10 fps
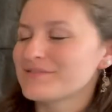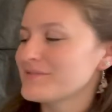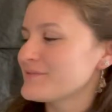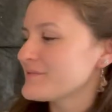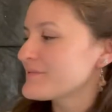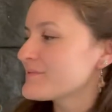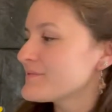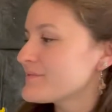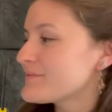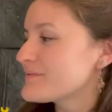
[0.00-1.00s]

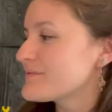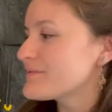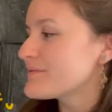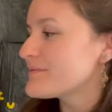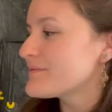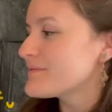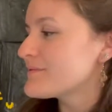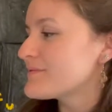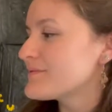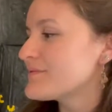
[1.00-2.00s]

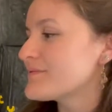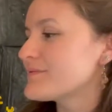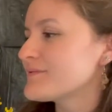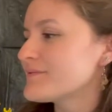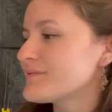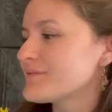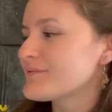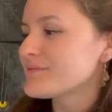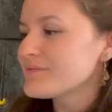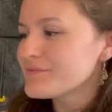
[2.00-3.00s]

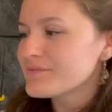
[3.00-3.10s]
(no one is talking)